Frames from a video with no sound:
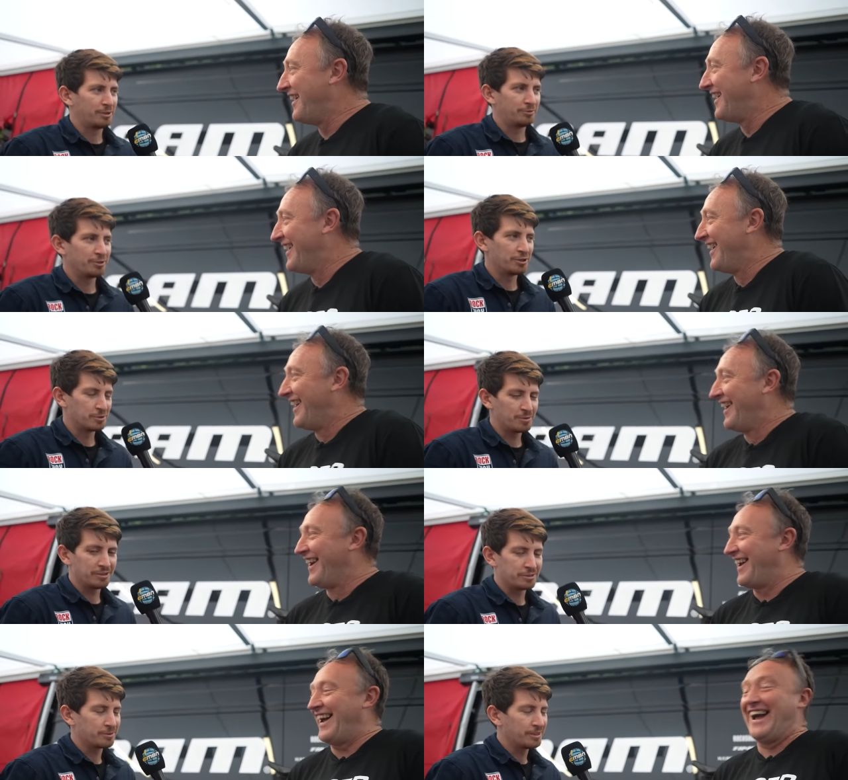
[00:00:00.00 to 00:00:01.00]
Speaker 1: about three hundred
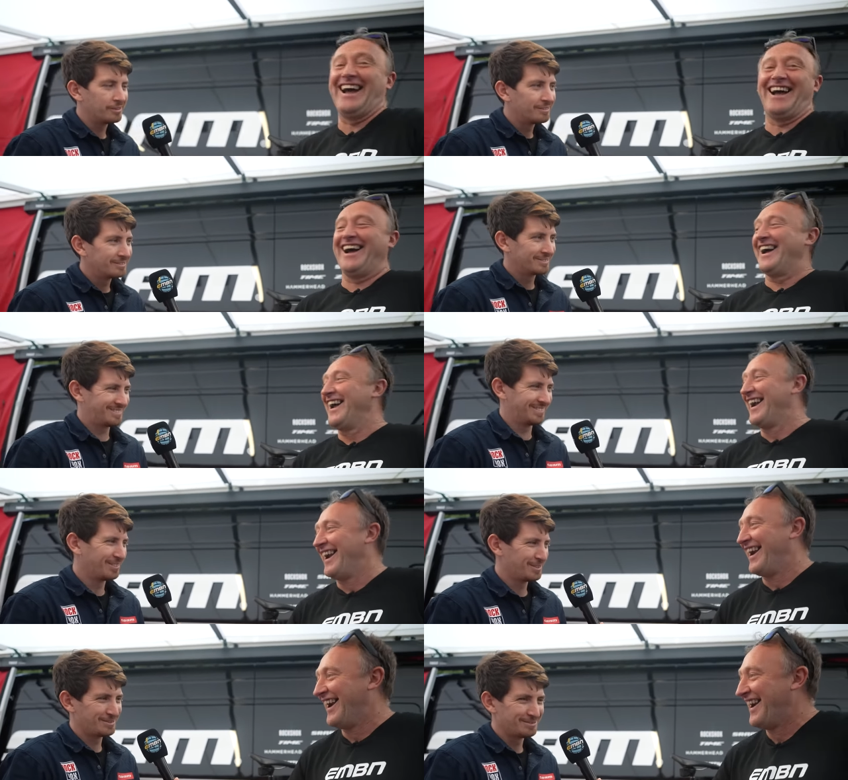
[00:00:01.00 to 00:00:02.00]
metres away.
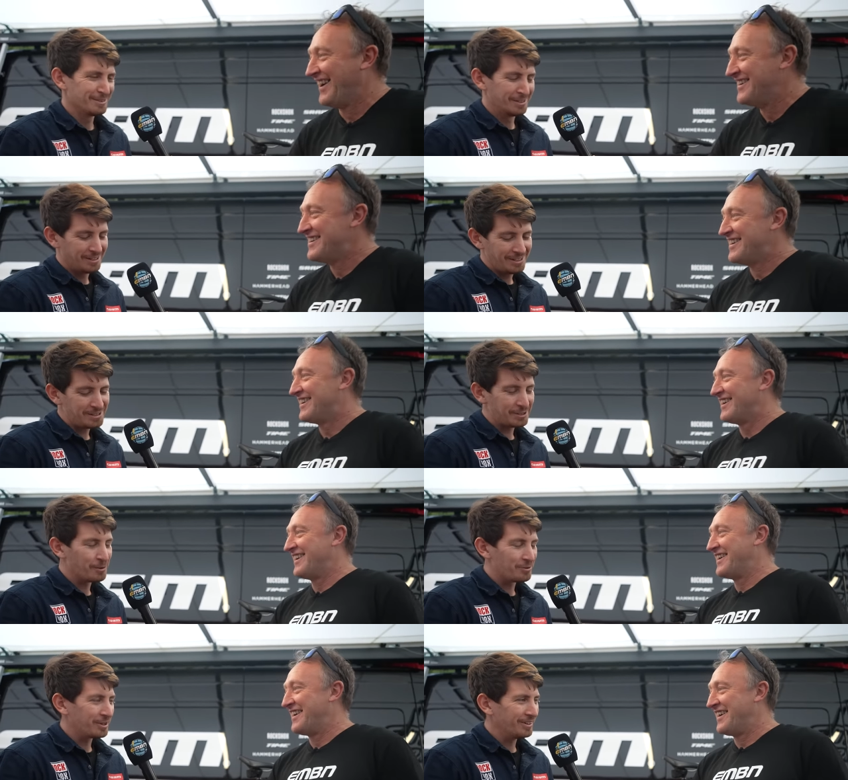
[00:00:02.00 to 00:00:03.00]
You deal
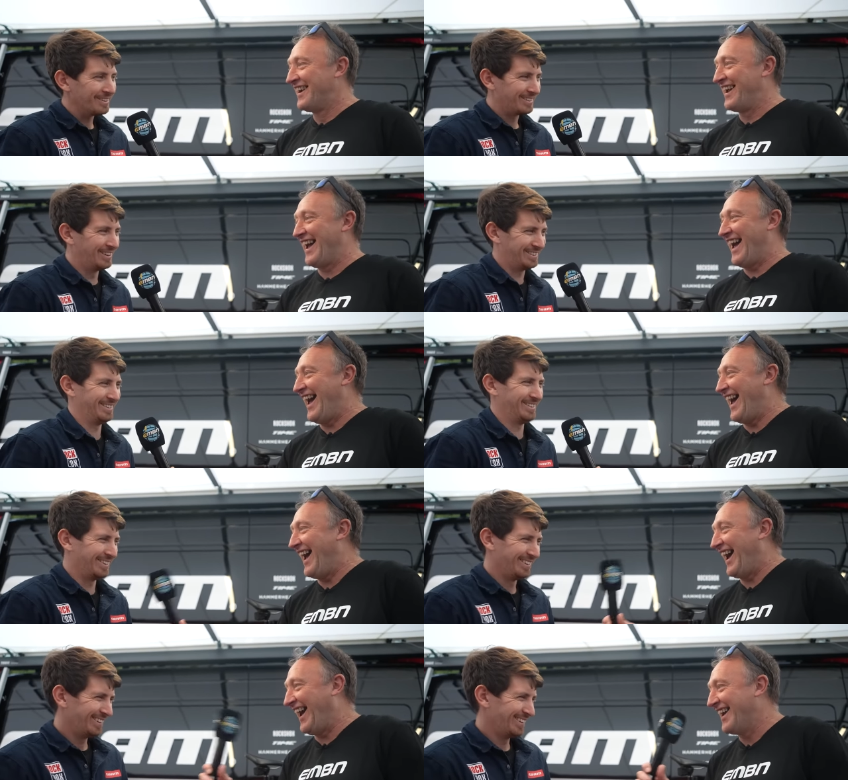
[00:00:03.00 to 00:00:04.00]
with it.
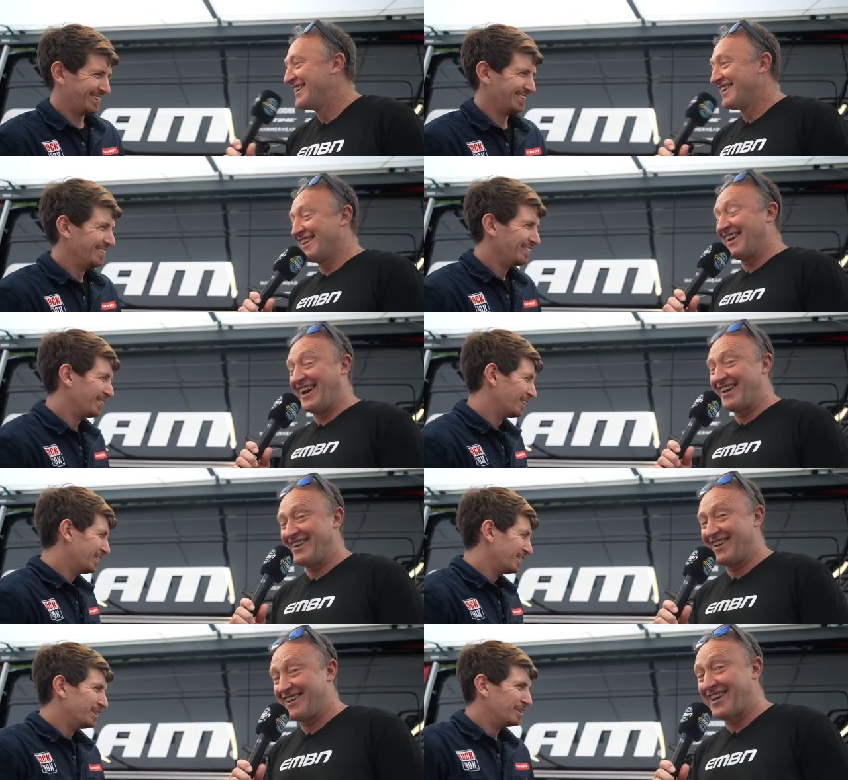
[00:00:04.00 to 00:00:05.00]
Speaker 2: Yeah,
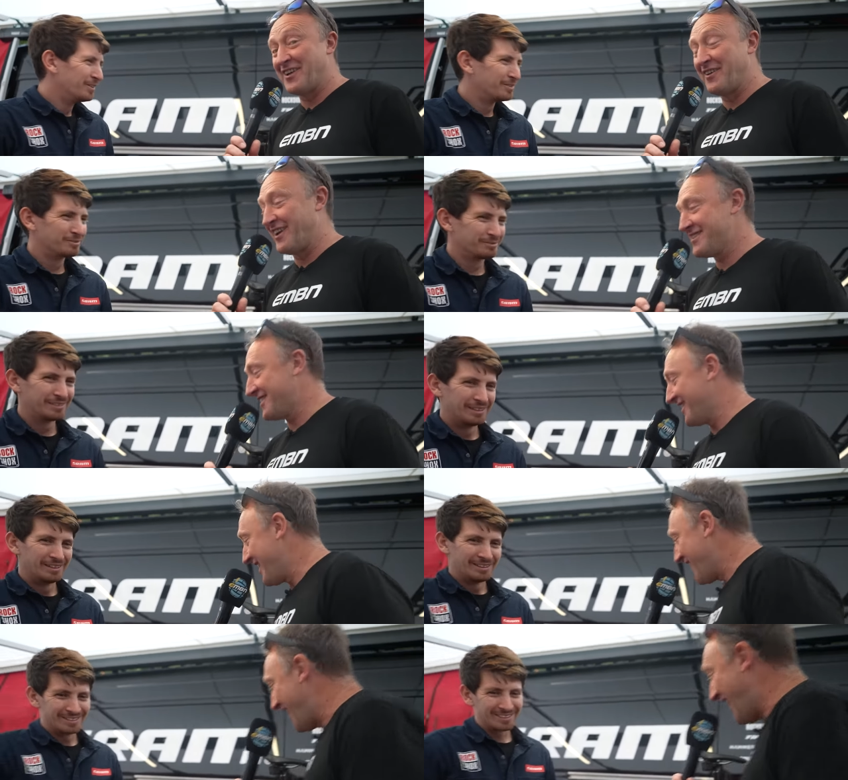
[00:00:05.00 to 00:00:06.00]
clueless.
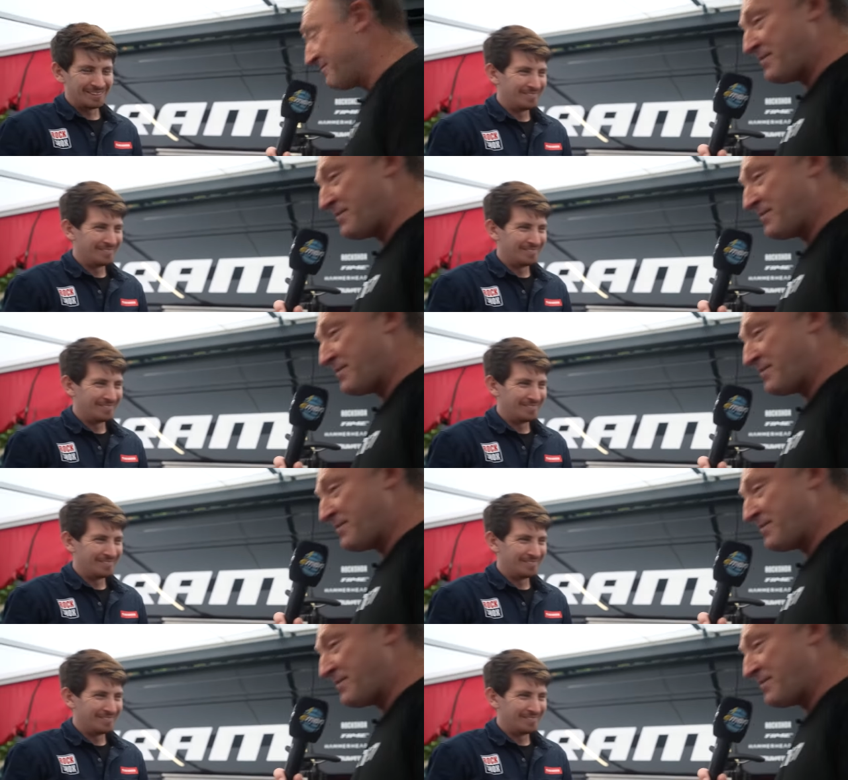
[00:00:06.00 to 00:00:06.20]
Uh,